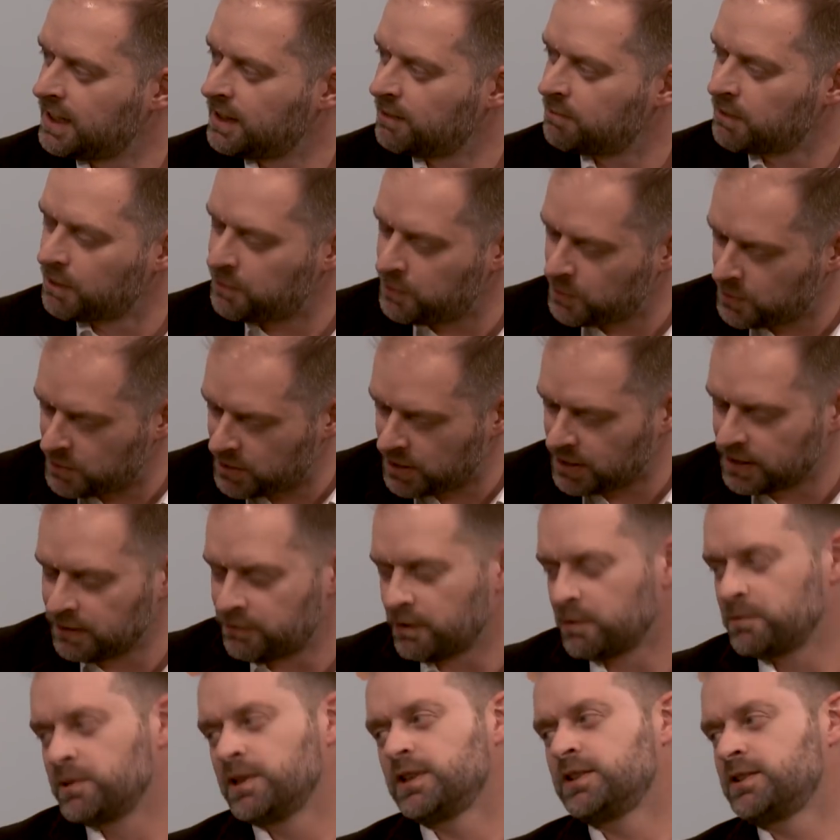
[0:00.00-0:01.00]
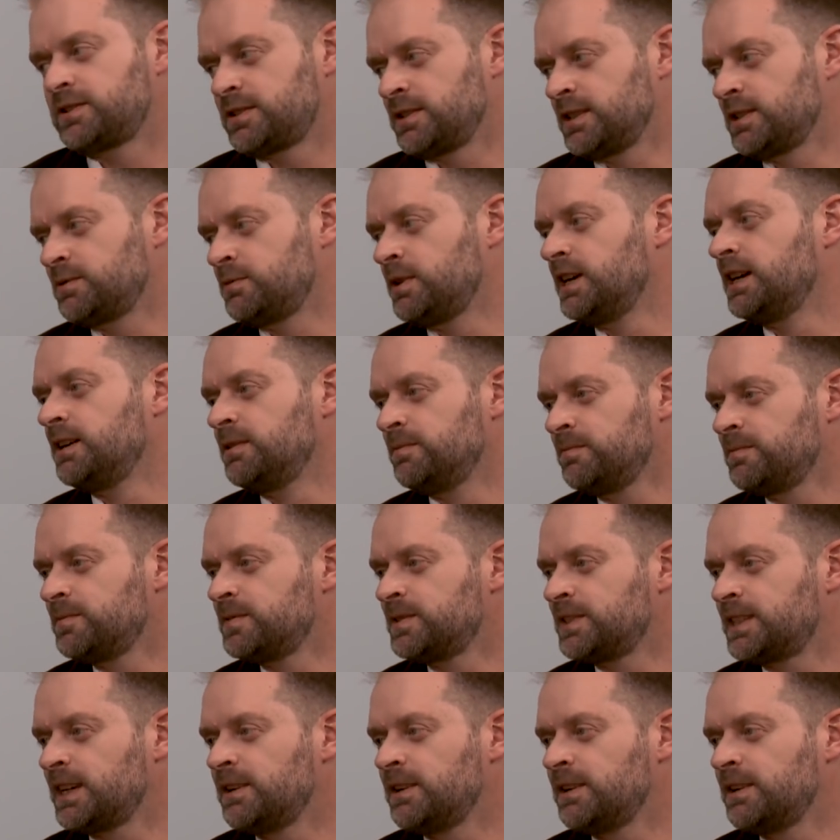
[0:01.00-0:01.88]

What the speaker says: Refugee living with us as well.